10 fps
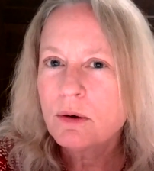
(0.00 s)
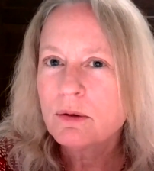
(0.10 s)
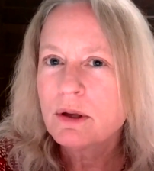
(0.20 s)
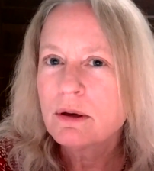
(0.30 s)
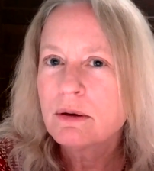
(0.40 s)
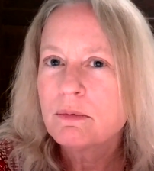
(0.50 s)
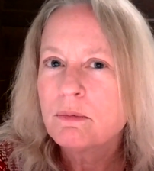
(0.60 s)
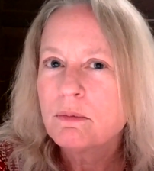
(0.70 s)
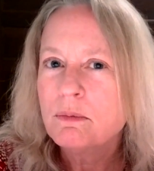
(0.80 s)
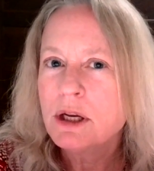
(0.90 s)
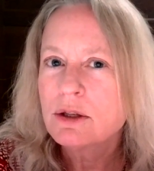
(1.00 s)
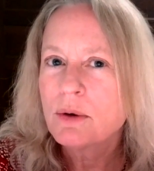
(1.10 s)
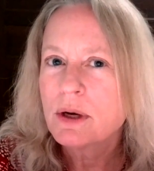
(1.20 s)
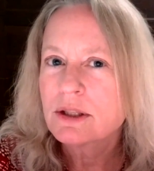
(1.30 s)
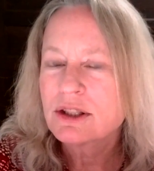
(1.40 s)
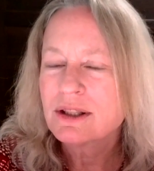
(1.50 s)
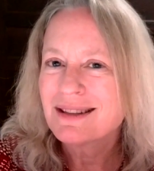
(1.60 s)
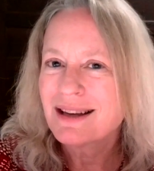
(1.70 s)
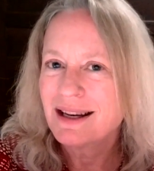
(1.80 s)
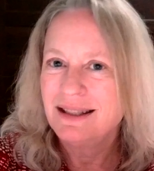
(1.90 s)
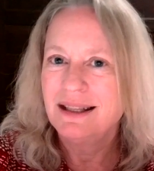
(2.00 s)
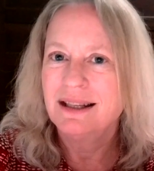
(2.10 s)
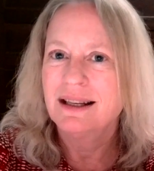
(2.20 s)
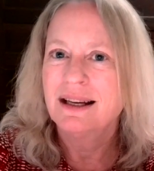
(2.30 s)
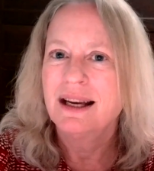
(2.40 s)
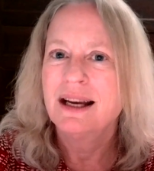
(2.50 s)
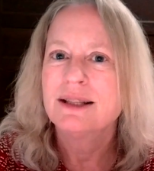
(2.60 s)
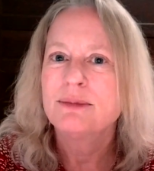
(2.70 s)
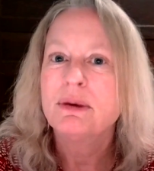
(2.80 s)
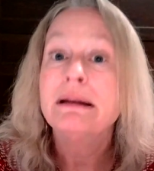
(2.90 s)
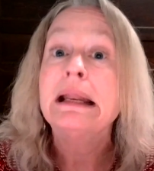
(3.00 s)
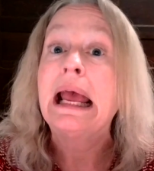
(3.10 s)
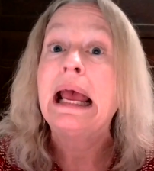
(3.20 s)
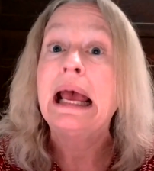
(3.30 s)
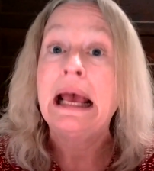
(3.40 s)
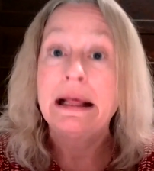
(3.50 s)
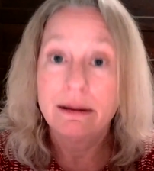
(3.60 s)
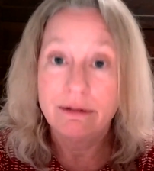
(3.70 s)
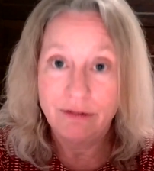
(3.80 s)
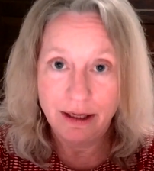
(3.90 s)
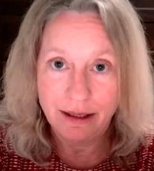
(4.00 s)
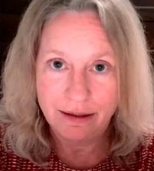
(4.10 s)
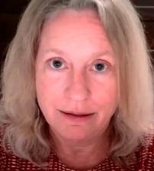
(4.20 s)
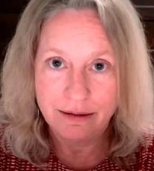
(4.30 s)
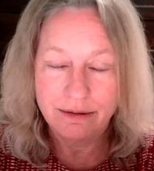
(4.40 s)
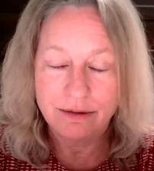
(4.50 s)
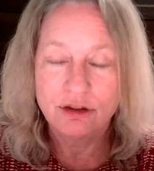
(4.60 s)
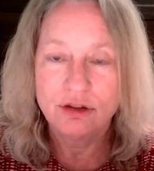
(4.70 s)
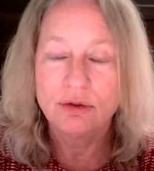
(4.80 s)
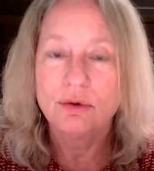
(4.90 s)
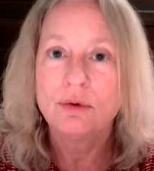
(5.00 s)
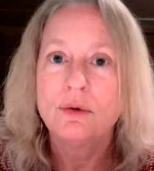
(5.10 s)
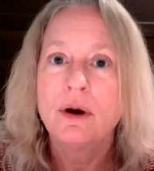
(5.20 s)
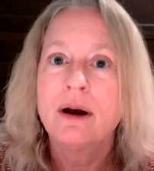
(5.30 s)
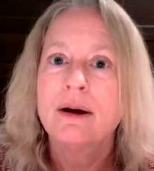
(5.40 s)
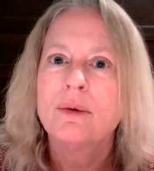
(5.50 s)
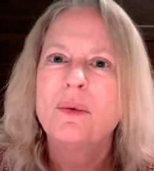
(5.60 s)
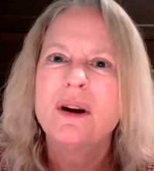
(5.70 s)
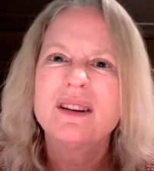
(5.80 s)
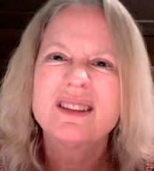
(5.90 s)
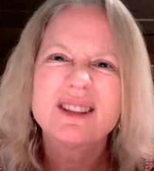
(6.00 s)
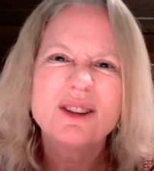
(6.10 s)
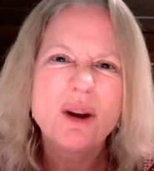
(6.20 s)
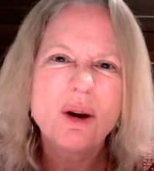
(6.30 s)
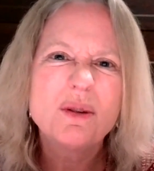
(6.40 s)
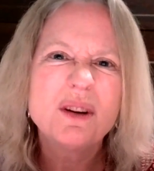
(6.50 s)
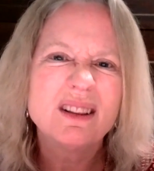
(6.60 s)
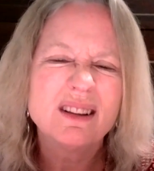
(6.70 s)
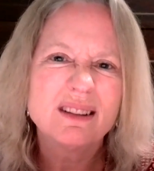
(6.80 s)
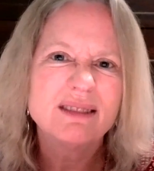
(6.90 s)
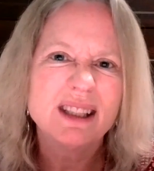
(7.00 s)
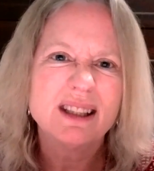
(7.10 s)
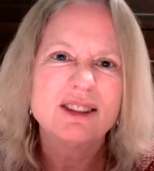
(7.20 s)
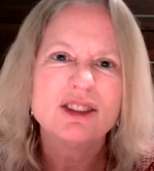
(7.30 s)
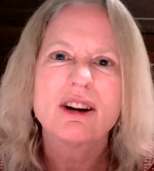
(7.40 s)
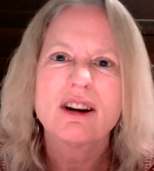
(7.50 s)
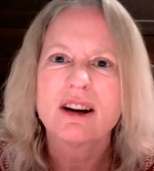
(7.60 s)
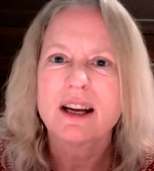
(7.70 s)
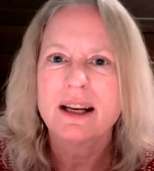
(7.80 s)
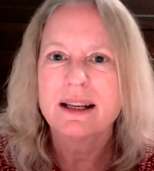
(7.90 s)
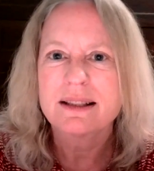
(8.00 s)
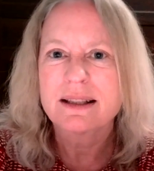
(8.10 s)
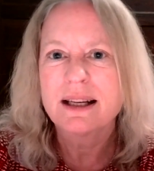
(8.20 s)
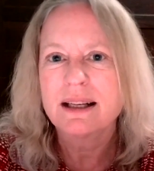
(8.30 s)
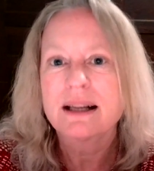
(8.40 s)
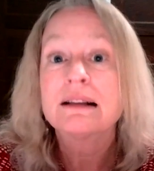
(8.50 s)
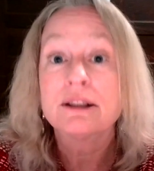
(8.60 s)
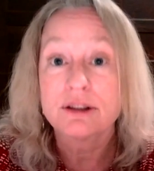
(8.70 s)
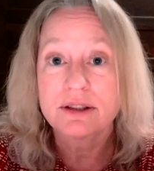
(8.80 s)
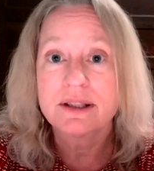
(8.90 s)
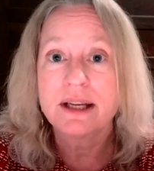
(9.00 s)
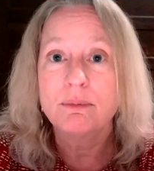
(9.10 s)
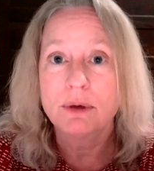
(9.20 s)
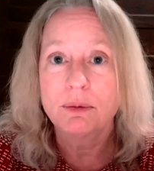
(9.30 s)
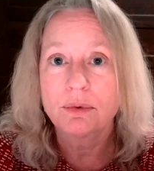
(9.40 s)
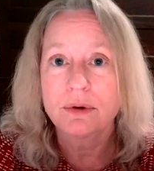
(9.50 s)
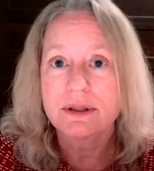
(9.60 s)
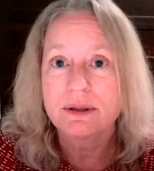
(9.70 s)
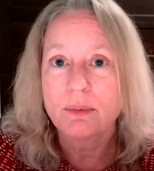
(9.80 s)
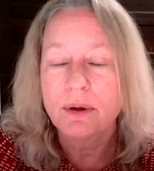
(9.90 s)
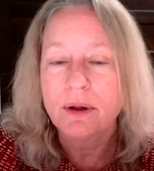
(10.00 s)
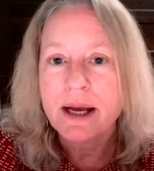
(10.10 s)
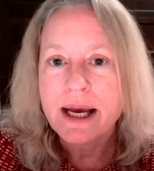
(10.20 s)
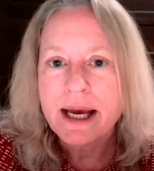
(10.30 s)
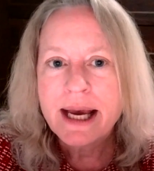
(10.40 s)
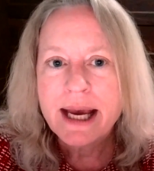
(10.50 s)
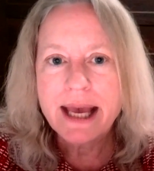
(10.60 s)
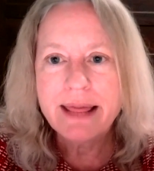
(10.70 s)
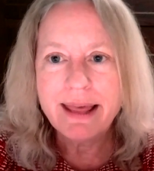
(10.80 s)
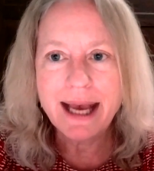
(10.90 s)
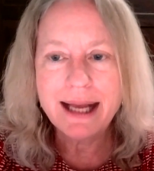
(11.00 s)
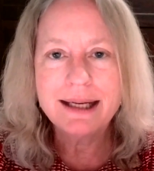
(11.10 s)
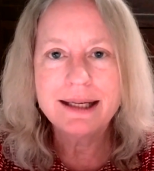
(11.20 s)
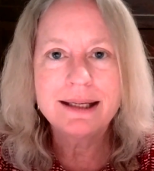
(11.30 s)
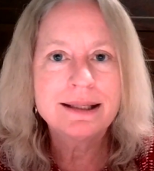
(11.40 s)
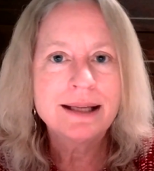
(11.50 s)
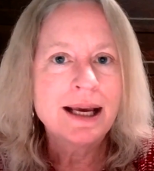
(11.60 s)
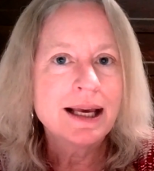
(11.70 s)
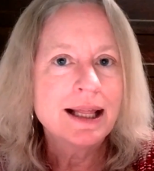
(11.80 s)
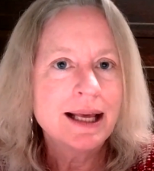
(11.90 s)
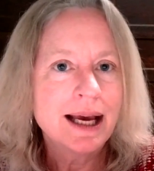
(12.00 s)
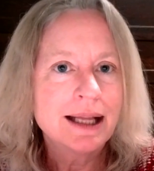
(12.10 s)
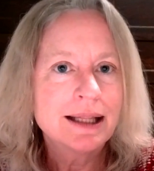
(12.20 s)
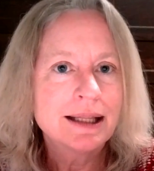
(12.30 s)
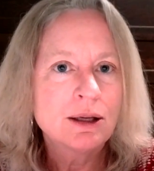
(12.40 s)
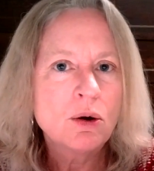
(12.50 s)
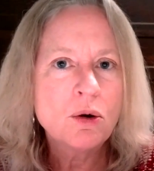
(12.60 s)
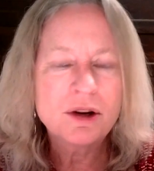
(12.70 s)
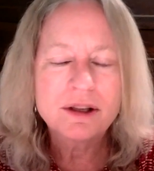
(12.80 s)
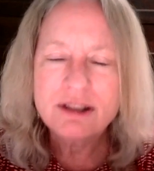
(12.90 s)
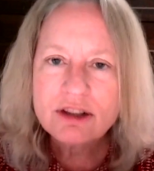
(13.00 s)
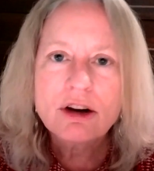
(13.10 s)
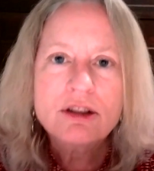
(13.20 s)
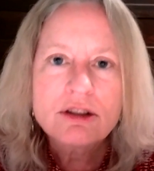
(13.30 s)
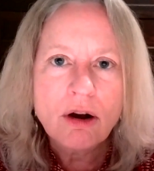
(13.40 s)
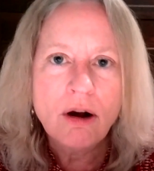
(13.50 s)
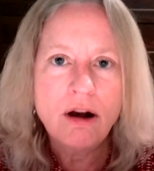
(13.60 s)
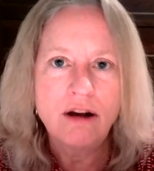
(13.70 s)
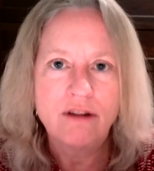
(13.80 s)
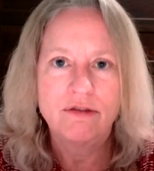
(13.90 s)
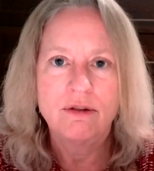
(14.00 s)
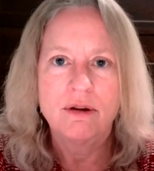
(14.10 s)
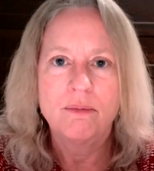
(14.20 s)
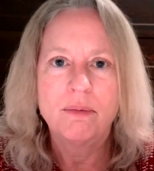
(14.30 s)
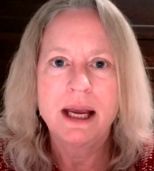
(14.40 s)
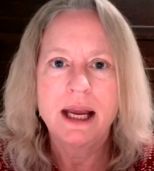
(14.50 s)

the major questions idea has been elevated to what's known in the jargon as a kind of clear statement principle. And that is that the court starts off by